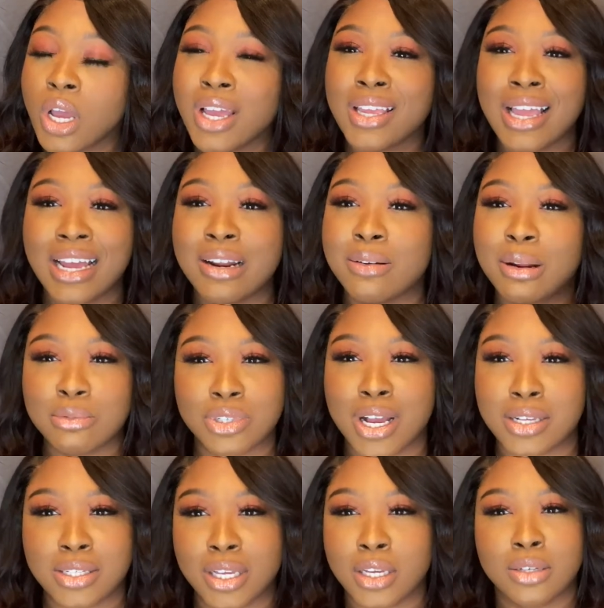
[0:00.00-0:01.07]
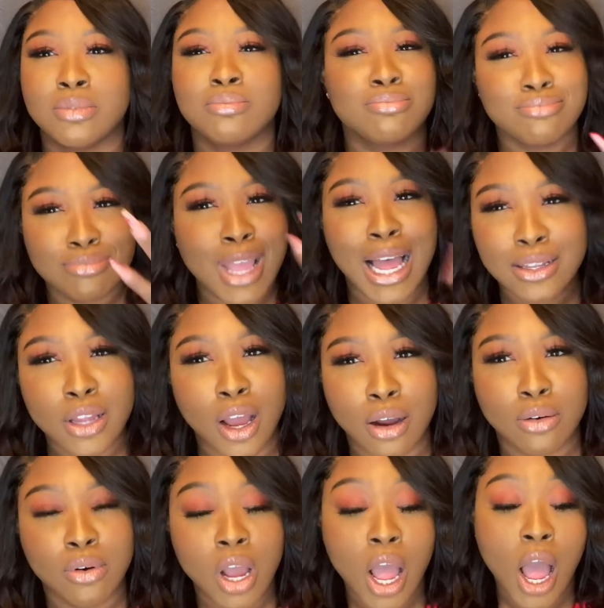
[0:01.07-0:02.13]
Y'all know what I'm trying to say. Y'all know.